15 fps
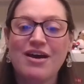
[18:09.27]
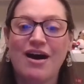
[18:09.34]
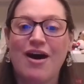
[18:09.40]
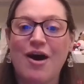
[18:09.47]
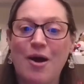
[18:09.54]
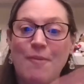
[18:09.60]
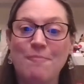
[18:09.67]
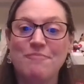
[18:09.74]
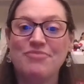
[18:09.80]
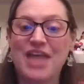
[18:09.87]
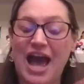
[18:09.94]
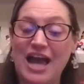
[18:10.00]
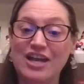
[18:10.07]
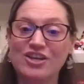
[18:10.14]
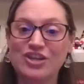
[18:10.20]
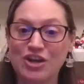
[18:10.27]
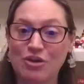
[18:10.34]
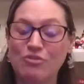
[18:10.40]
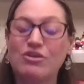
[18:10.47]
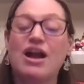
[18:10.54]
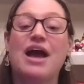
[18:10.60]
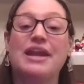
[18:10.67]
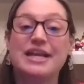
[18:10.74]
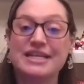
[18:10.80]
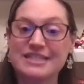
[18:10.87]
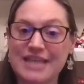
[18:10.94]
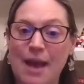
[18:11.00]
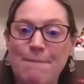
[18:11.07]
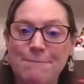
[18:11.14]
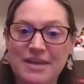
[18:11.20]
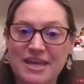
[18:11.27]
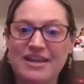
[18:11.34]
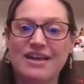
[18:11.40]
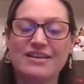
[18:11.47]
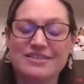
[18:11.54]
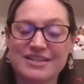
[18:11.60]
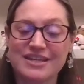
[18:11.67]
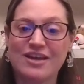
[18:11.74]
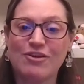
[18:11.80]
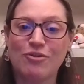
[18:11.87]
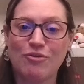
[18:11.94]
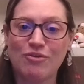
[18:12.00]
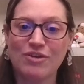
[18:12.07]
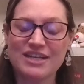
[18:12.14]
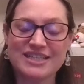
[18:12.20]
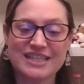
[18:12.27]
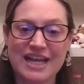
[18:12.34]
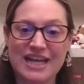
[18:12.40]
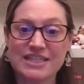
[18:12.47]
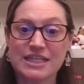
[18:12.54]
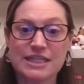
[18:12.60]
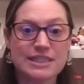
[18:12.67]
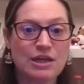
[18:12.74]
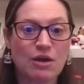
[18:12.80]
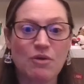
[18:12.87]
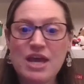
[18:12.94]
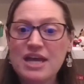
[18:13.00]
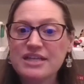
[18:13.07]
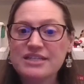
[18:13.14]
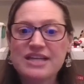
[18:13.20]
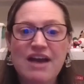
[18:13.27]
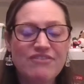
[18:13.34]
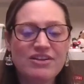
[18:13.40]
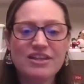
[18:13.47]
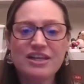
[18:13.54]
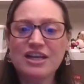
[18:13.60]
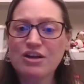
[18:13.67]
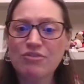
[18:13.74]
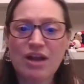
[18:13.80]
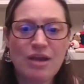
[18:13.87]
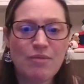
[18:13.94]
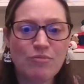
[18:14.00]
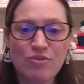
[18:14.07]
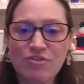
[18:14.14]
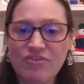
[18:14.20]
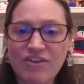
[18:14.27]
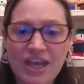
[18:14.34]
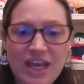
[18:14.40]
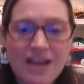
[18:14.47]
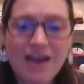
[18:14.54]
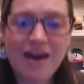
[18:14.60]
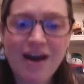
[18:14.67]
That kind of is that beacon to get a hold of Santa. So definitely a great movie.